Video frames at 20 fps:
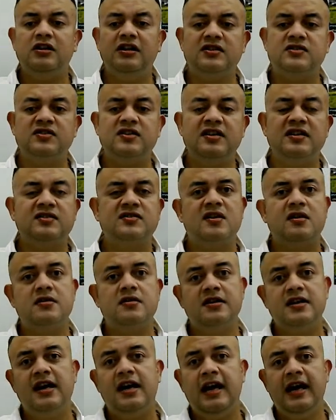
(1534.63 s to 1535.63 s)
these things are
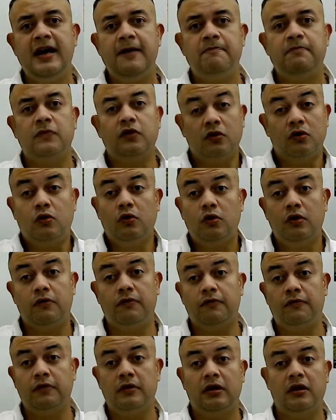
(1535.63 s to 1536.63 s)
really
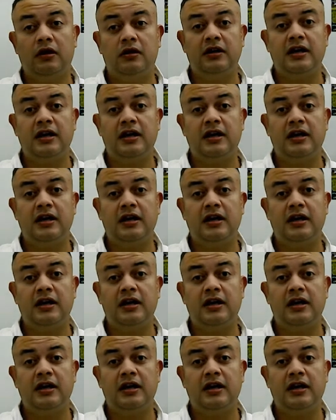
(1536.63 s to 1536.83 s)
good uh,